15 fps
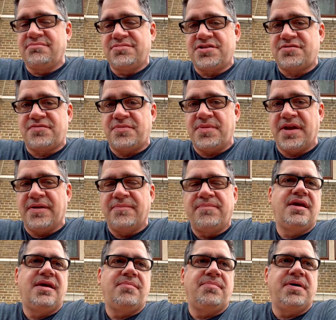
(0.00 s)
just for me.
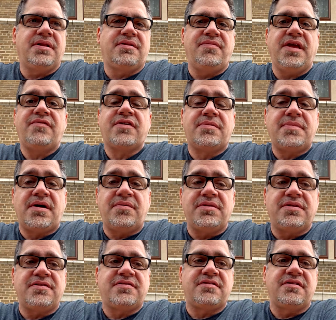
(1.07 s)
But they've come out with
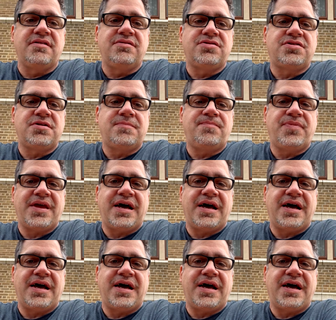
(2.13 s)
this solution.